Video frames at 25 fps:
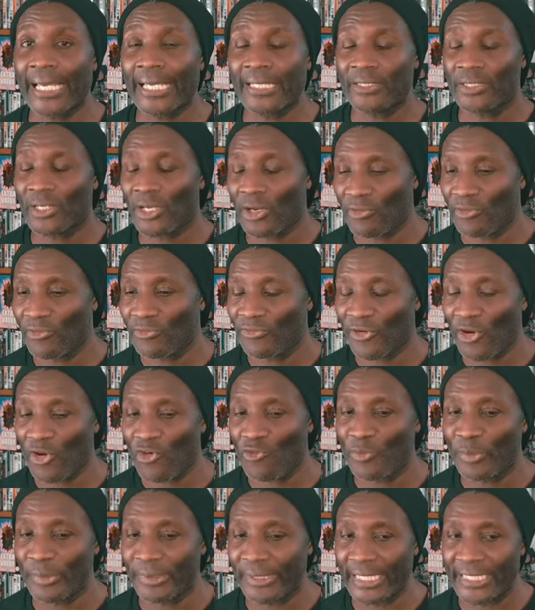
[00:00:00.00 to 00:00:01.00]
and her
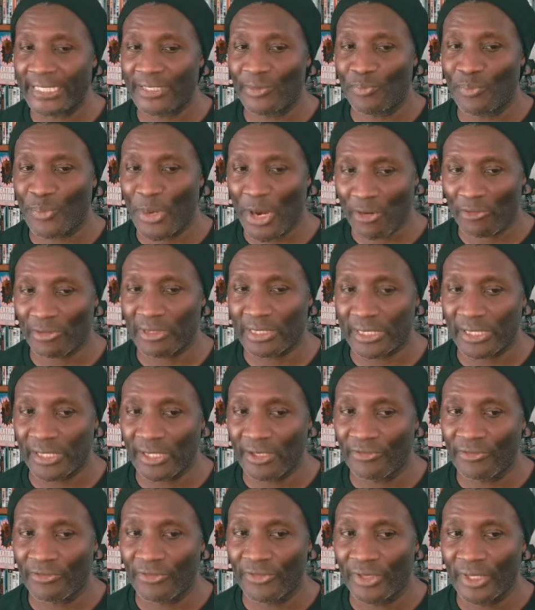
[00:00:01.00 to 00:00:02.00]
involvement is
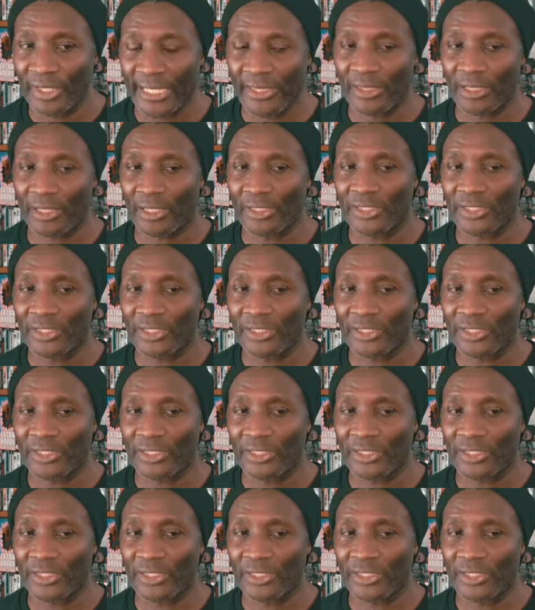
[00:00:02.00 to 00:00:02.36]
imperative in the